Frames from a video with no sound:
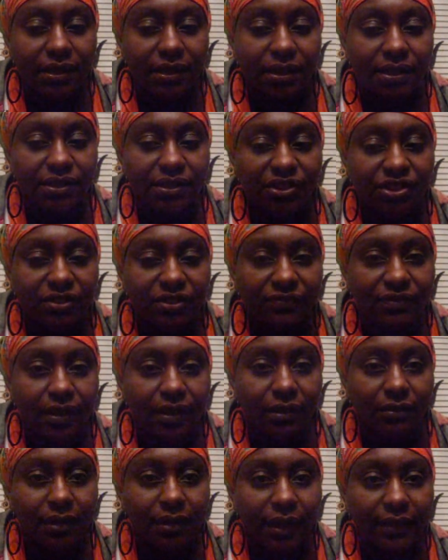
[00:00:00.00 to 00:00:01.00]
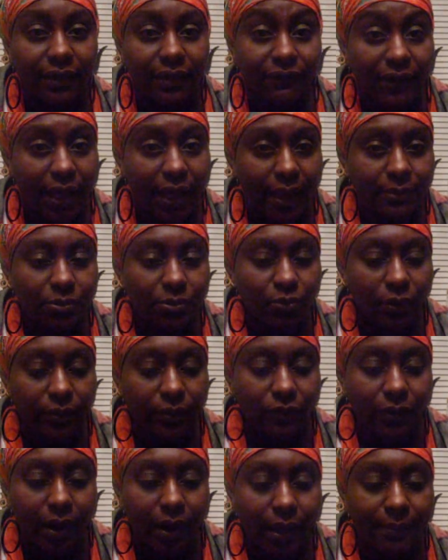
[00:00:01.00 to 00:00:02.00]
and she felt like the vibes weren't
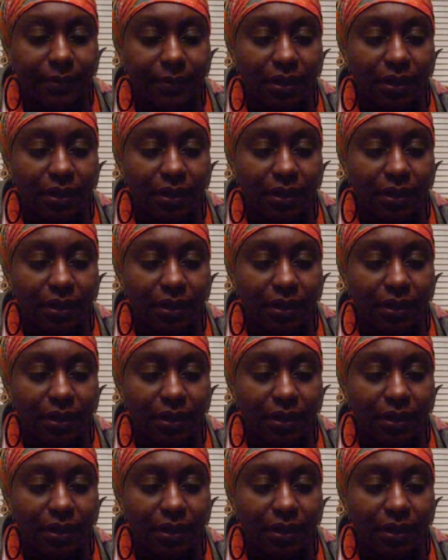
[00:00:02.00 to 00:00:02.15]
right.